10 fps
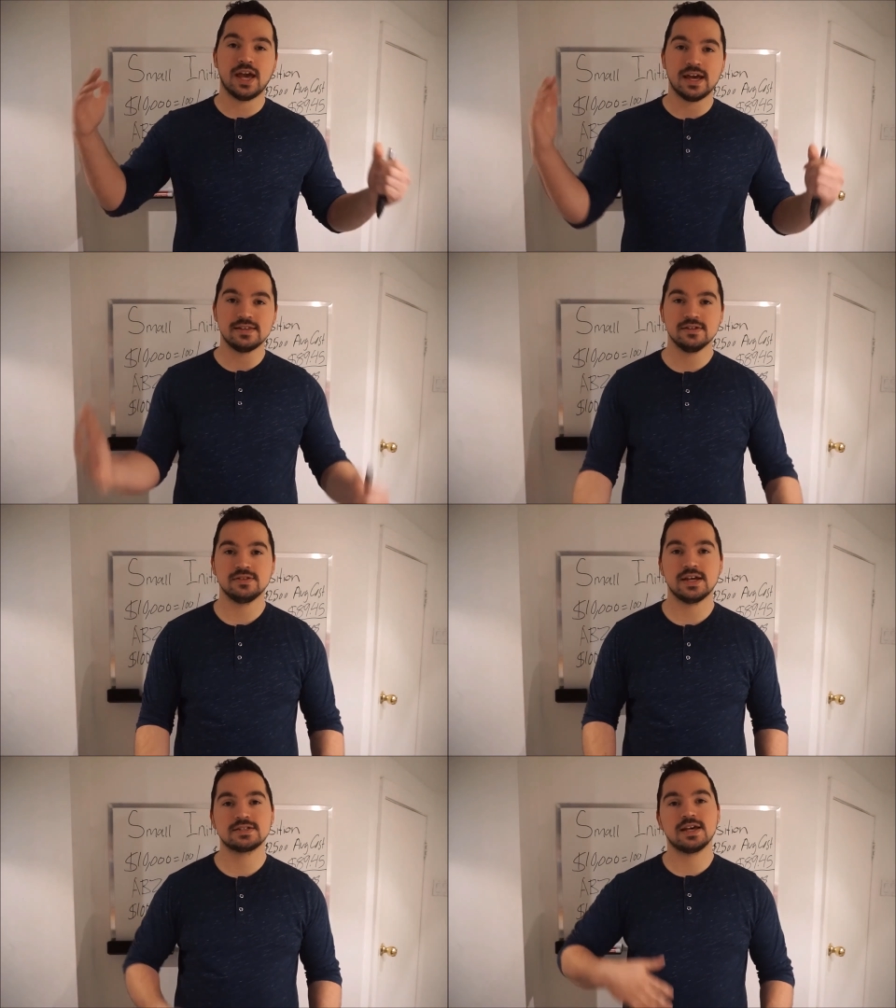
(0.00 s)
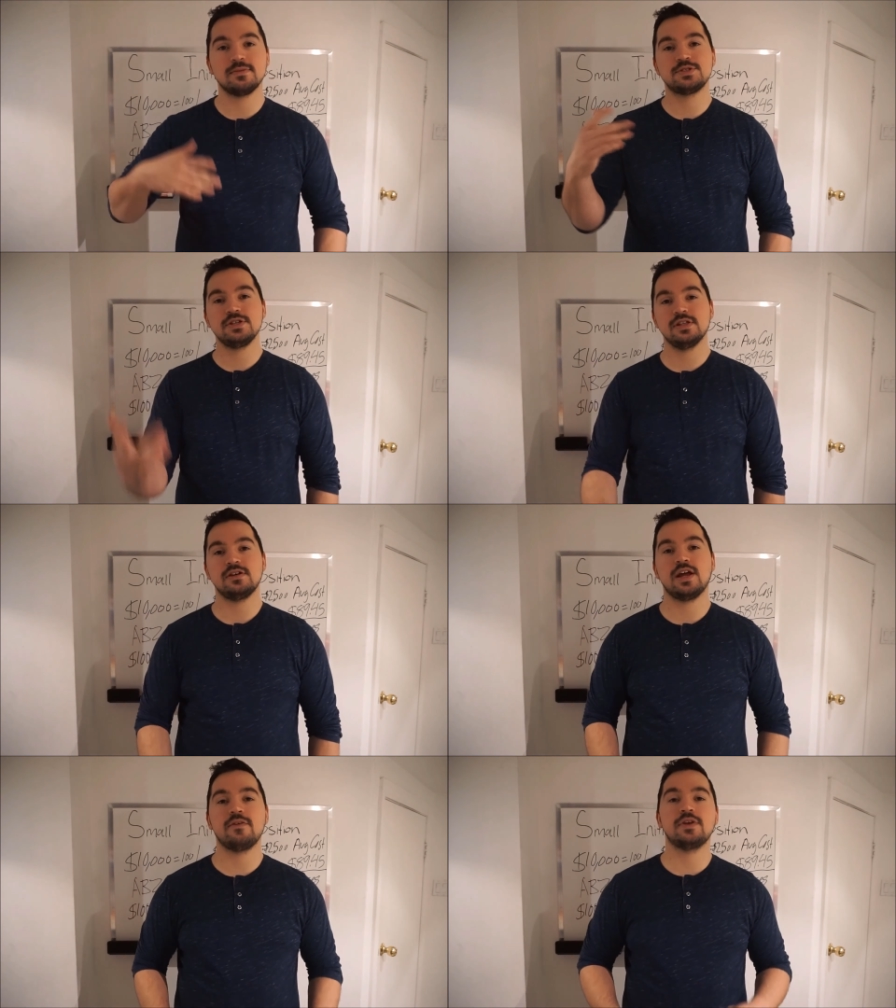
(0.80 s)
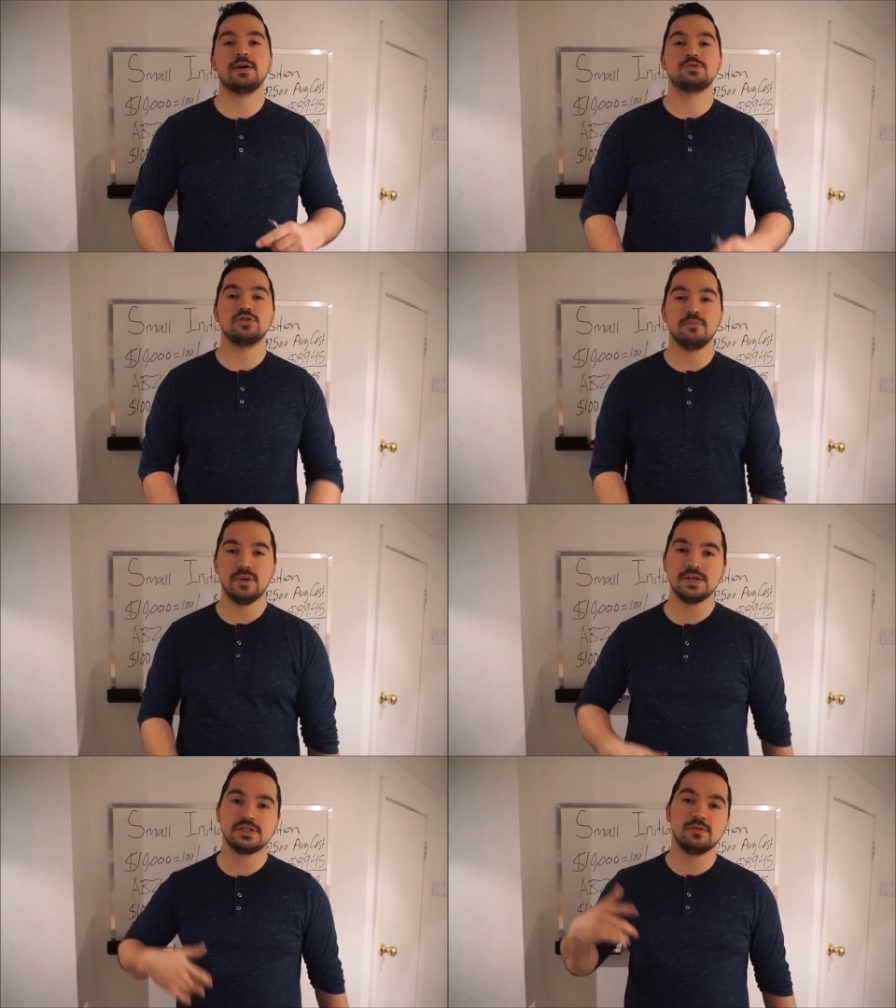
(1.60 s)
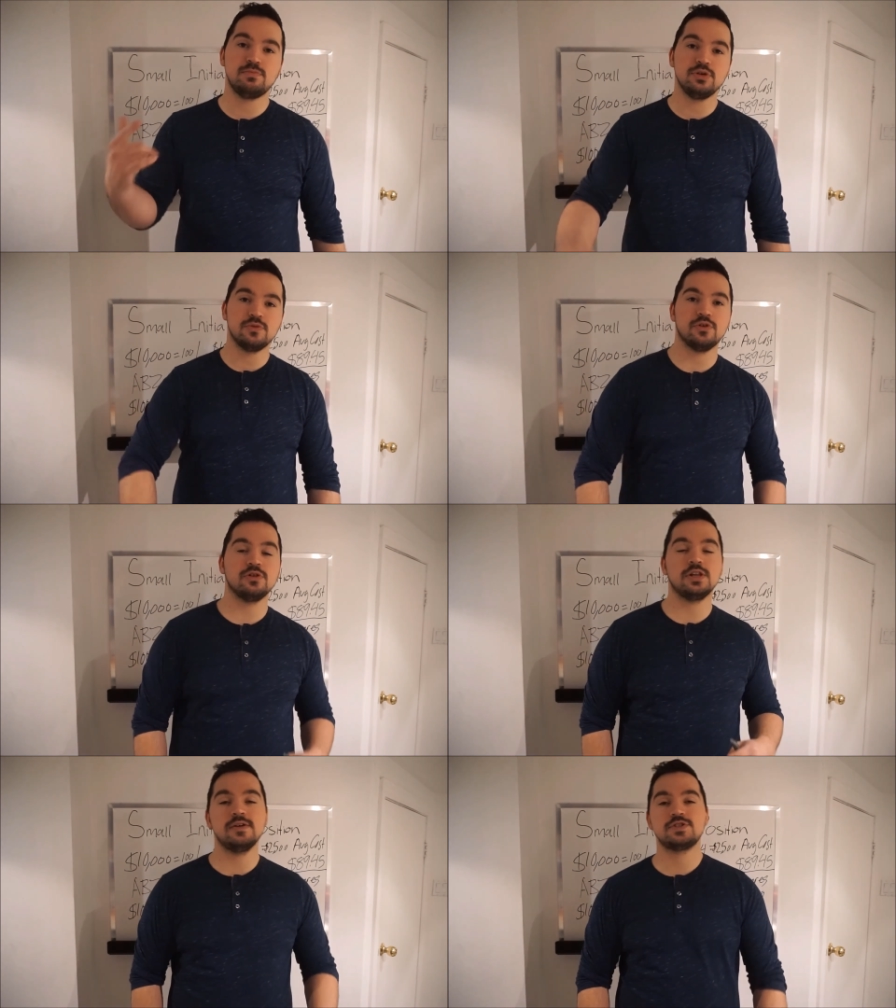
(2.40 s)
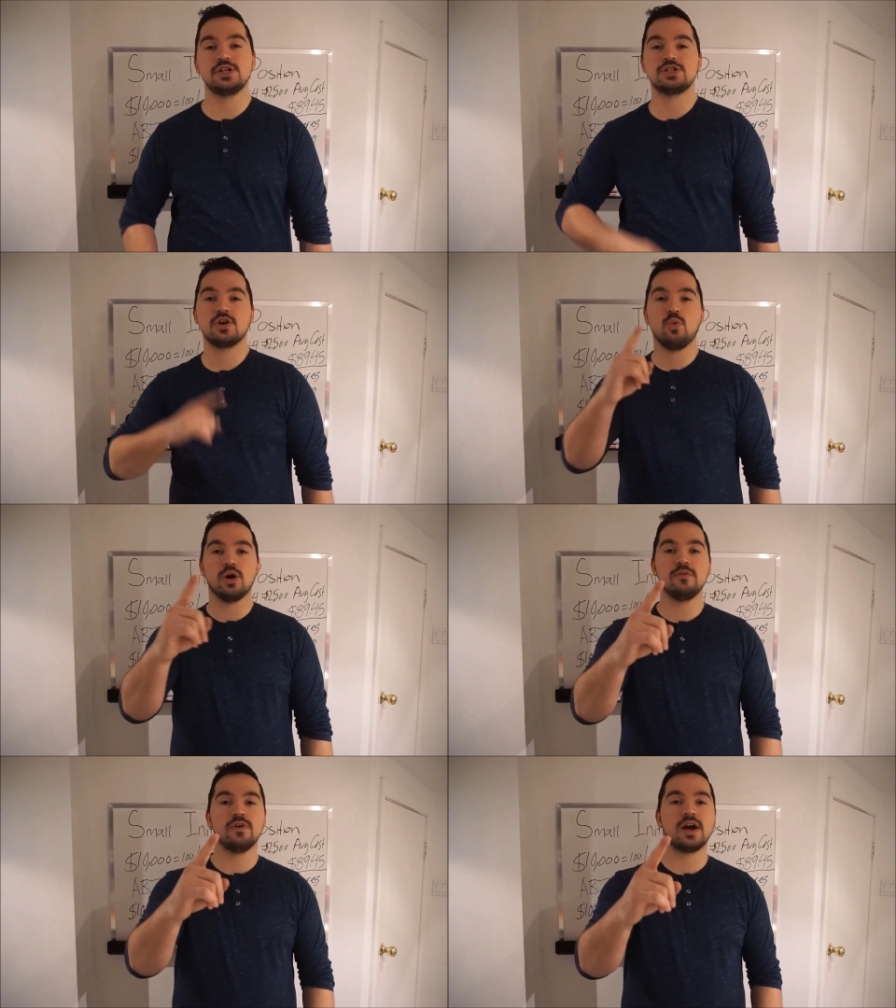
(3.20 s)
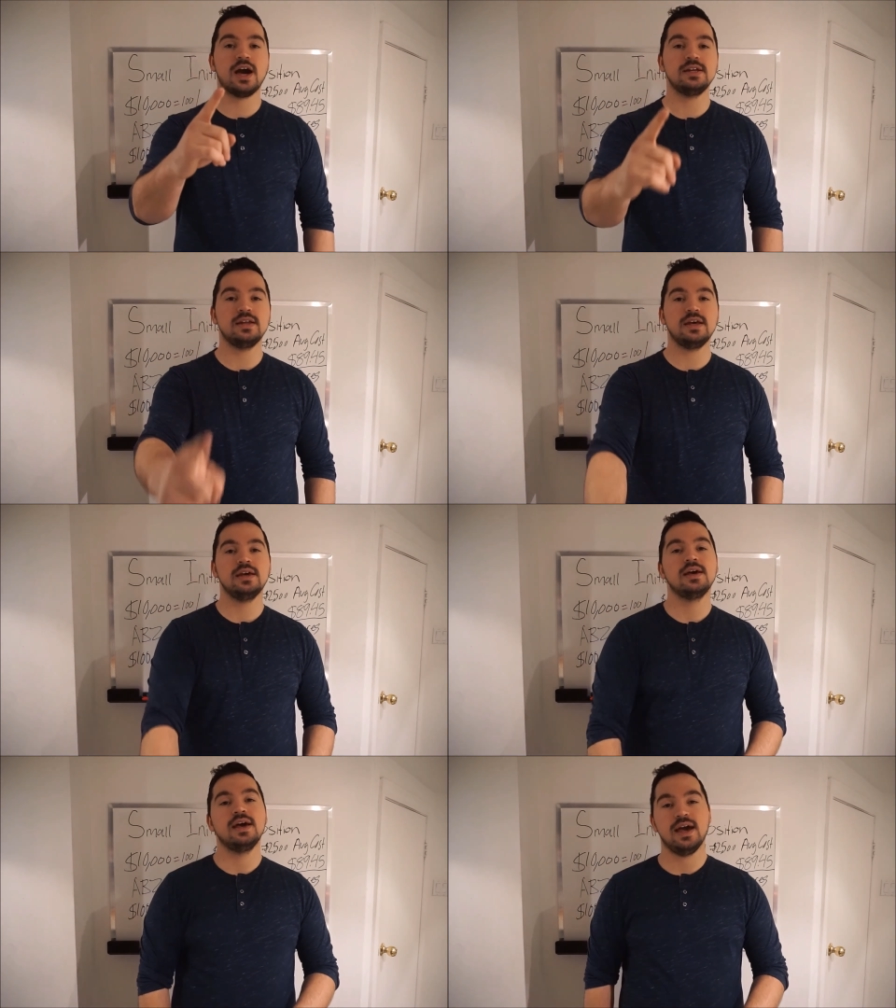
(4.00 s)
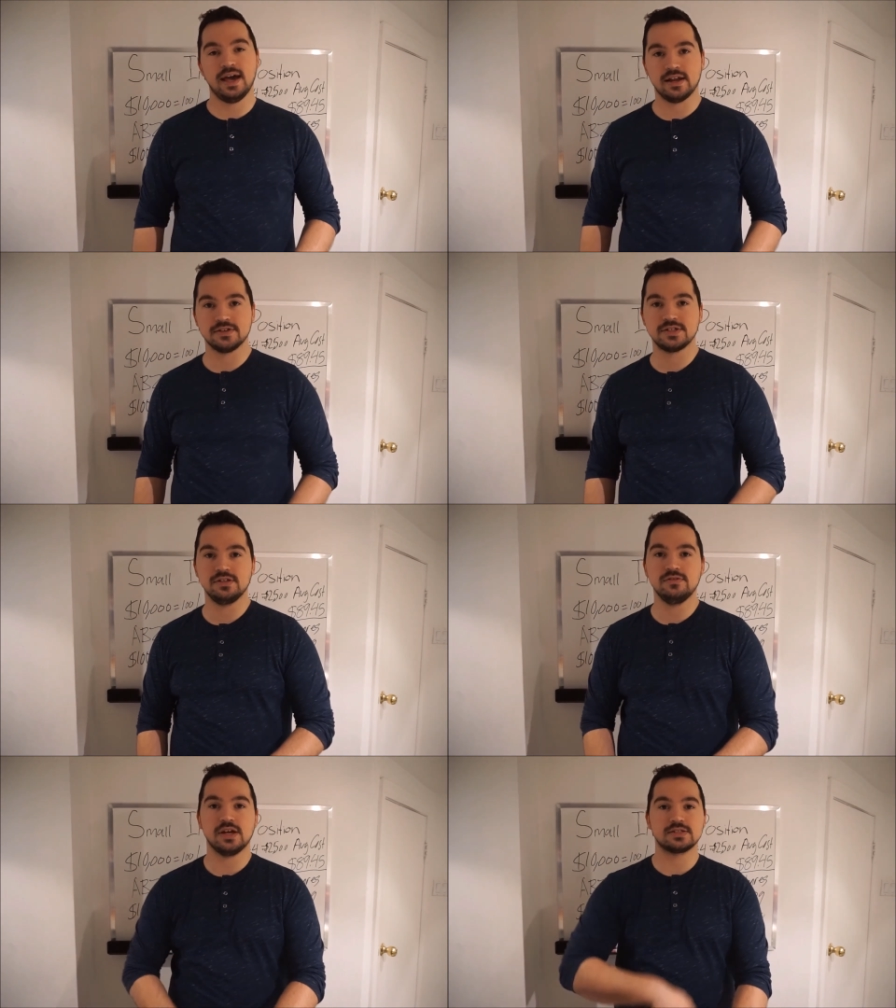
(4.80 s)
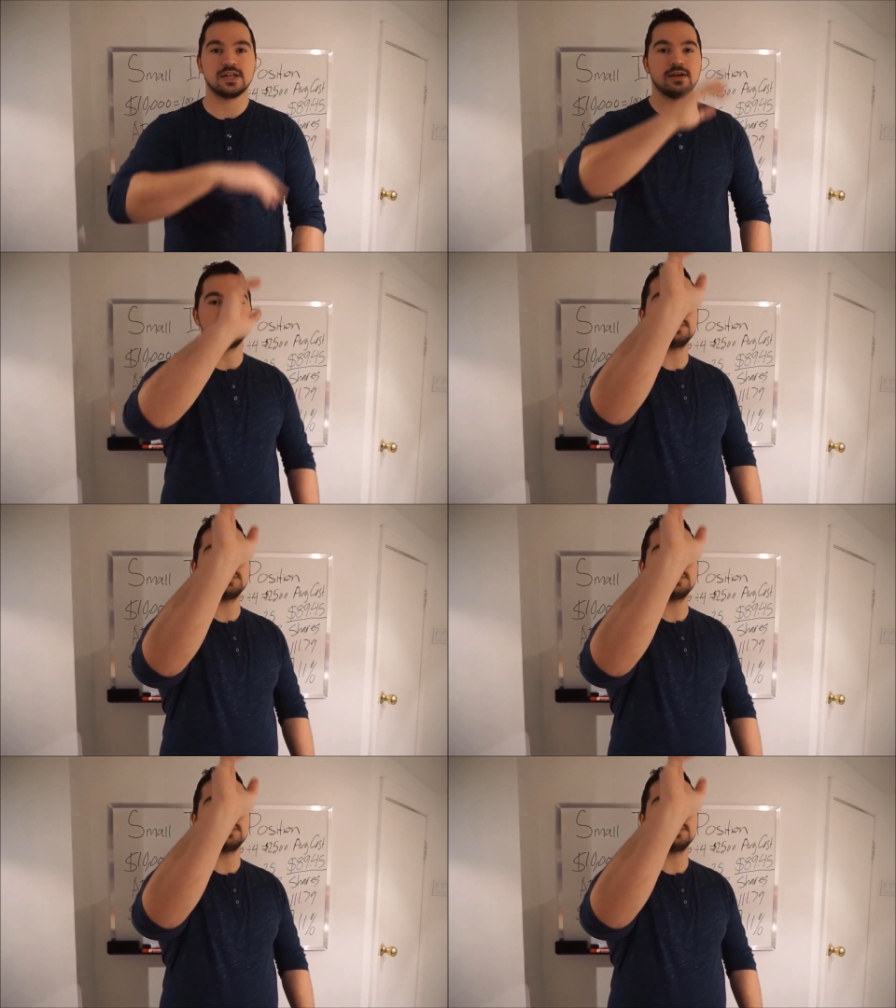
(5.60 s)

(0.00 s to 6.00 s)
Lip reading: and until next time, see you later and have an absolutely amazing, beautiful, life-changing, one-of-a-kind day, and I'll see you next time.